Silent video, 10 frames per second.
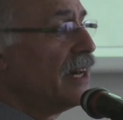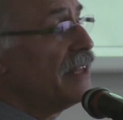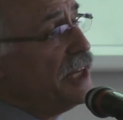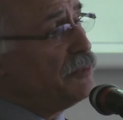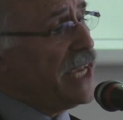
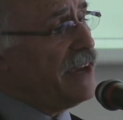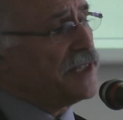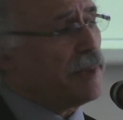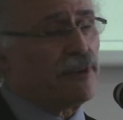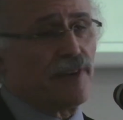And then we
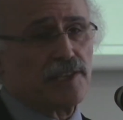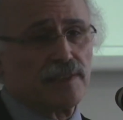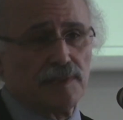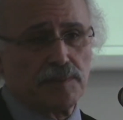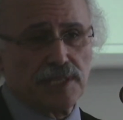have
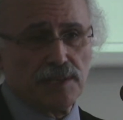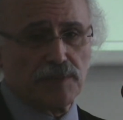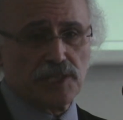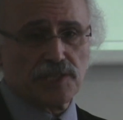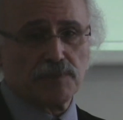deprivation of liberty,
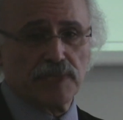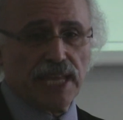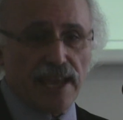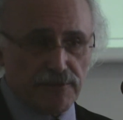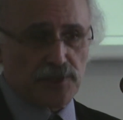which
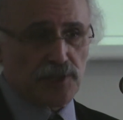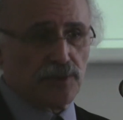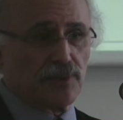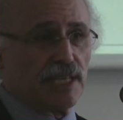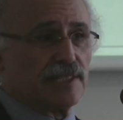we have to
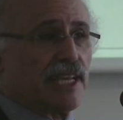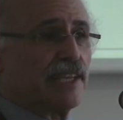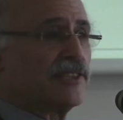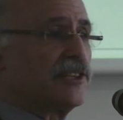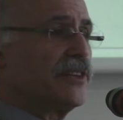
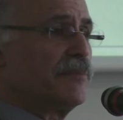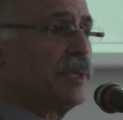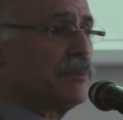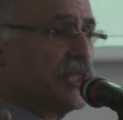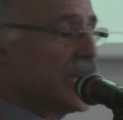take note
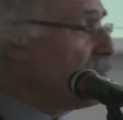of, but which